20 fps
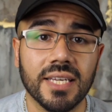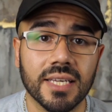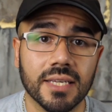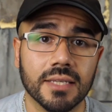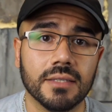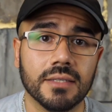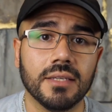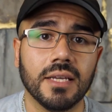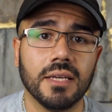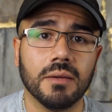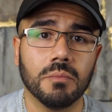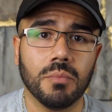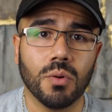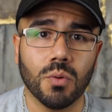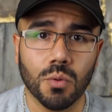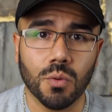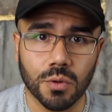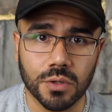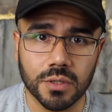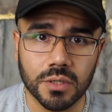is
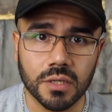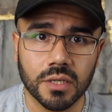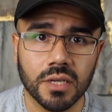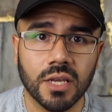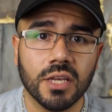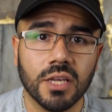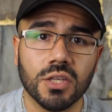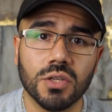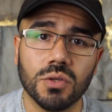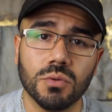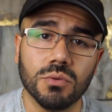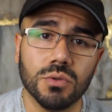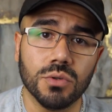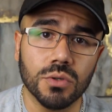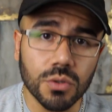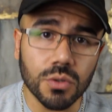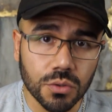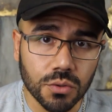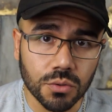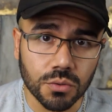important. You
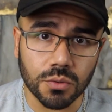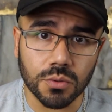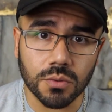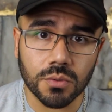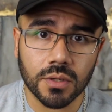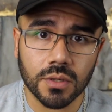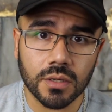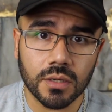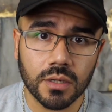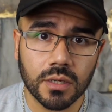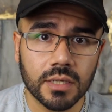do